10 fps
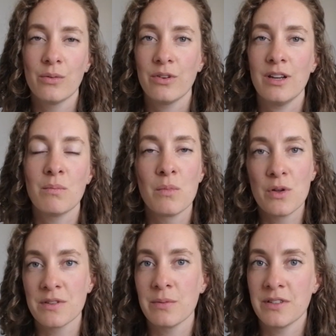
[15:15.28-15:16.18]
Read
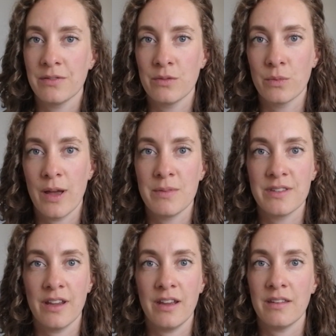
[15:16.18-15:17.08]
multiple different
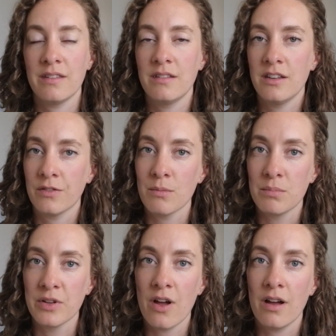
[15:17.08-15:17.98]
websites, different
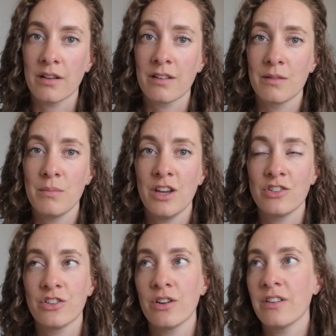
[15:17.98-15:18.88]
blogs. Make
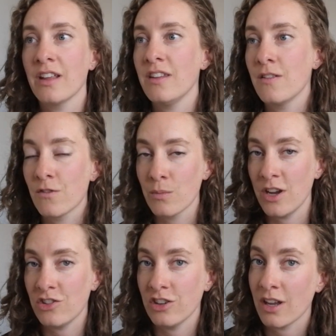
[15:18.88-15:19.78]
sure that the
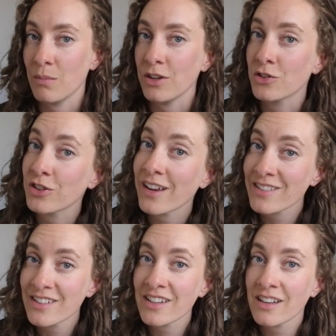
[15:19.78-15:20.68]
information can be
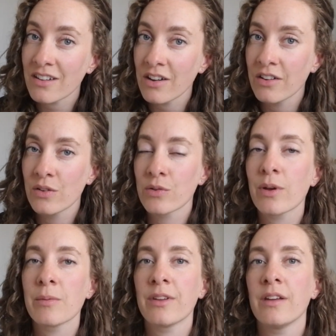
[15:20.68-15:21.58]
trusted on those
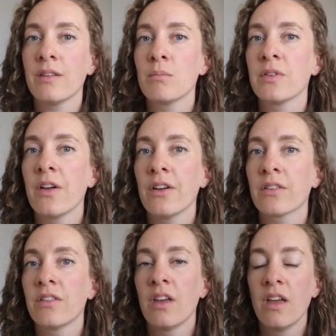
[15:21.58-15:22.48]
websites and
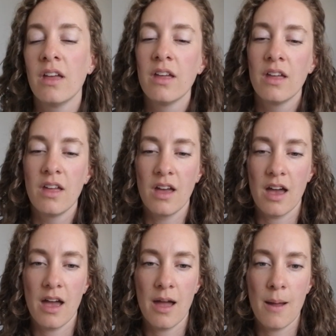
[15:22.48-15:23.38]
blogs.
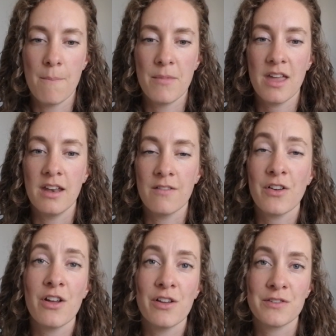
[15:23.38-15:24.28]
Um, and if
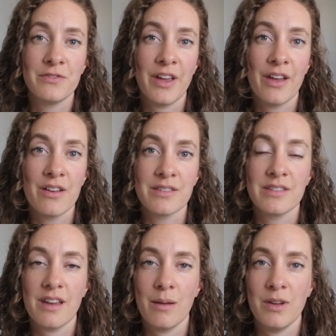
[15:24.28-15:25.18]
all else
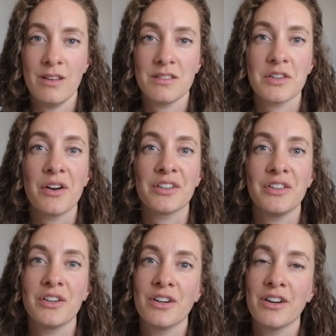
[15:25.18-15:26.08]
fails, I mean, talk
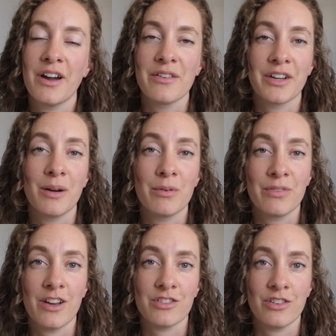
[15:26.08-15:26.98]
to your healthcare
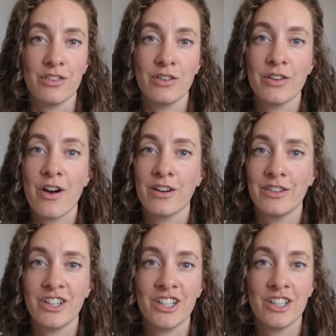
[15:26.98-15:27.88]
professional, your
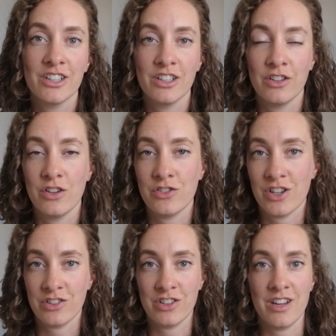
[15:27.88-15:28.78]
doctor, your
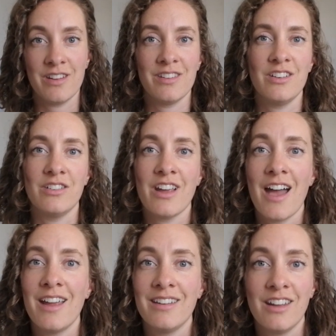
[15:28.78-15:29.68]
nutritionist, your
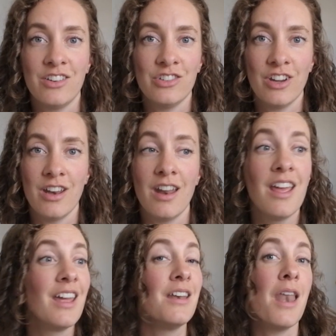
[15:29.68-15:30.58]
dietitian.
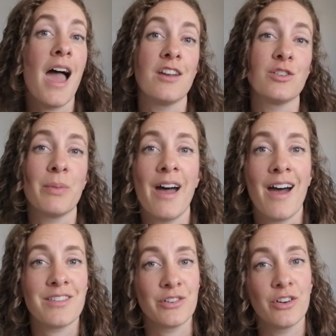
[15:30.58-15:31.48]

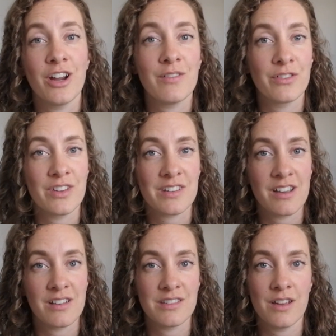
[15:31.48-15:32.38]
Naturopaths are great for this
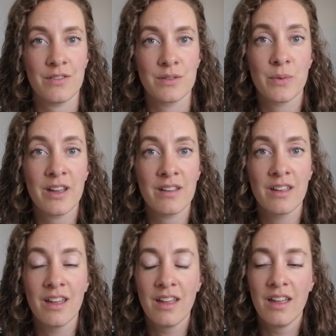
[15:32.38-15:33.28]
kind of stuff as
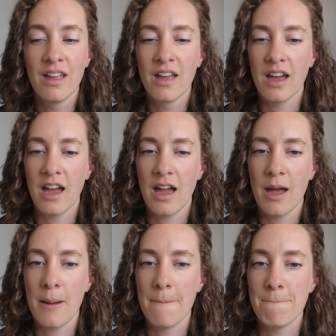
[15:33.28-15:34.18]
well.
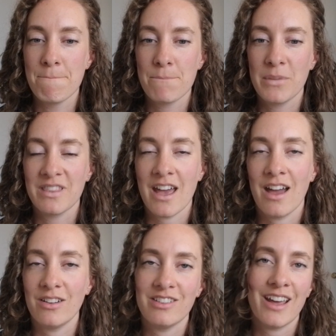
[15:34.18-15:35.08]
Um, but
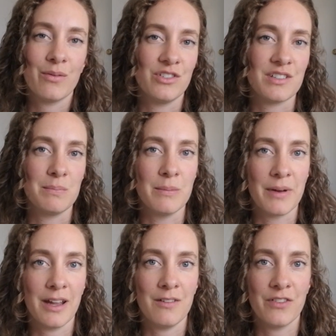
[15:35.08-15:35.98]
that that would just be
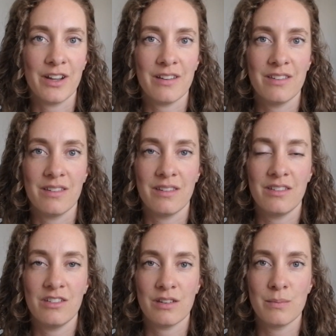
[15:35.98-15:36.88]
my advice
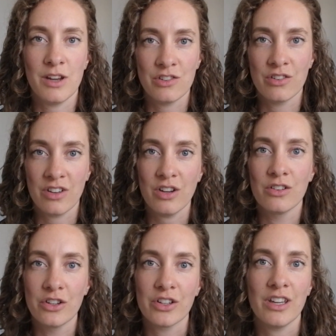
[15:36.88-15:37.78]
is just make sure that
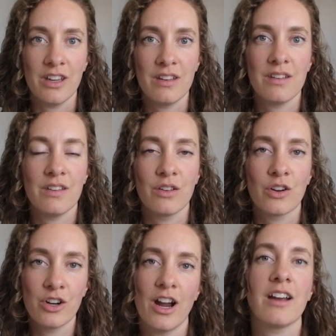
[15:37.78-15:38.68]
you're looking into the
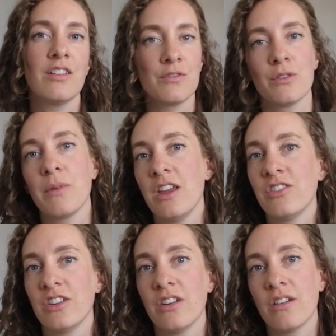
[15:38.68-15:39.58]
correct
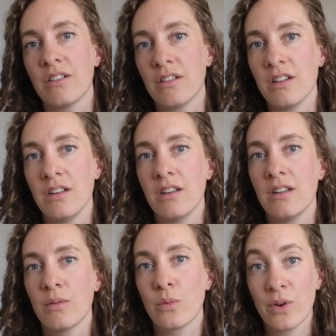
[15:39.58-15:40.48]
information on
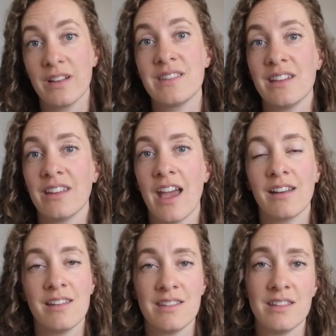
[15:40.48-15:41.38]
what
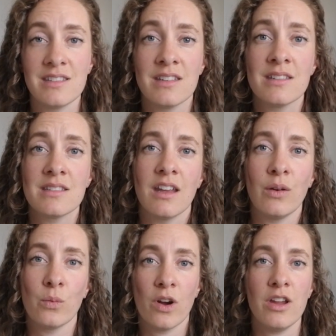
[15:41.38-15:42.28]
celiac disease is
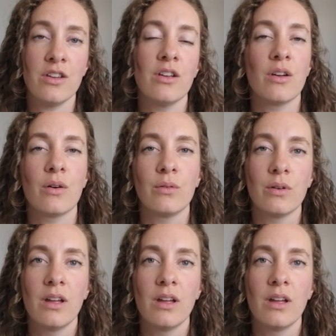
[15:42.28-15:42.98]
and where you can go